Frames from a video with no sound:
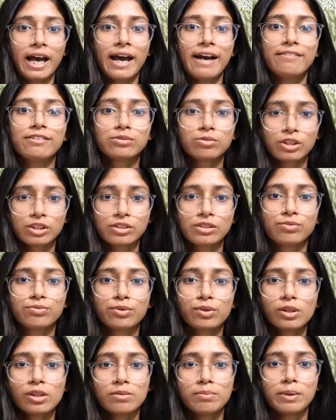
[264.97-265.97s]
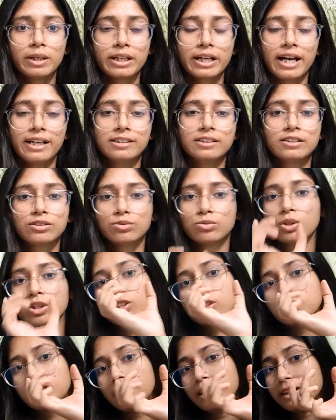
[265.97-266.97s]
I haven't watched the full, but I just
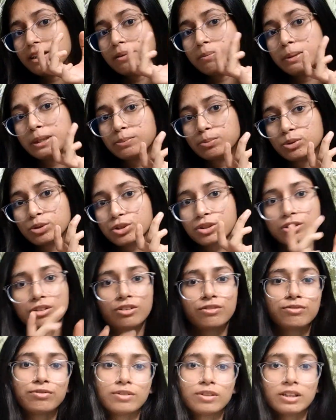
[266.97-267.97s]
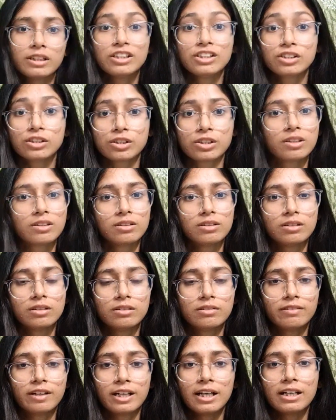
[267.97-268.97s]
watched little bit portion of initial
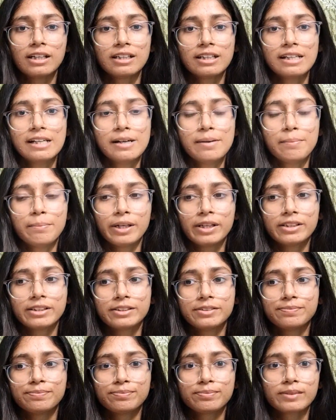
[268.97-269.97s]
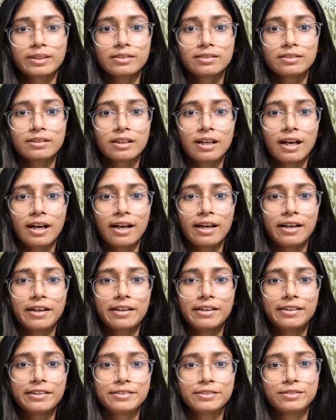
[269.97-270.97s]
Wala, but
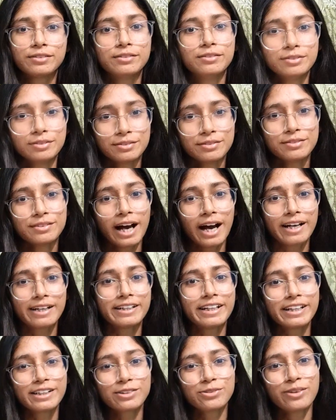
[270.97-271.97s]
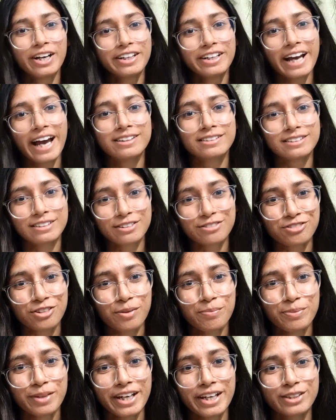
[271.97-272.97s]
I, I ticked one answer
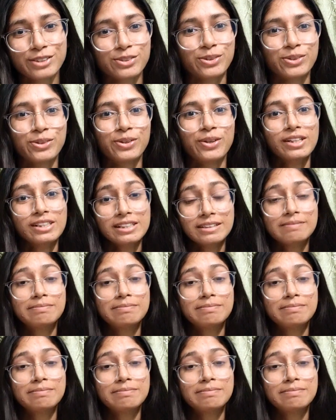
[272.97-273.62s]
from there, so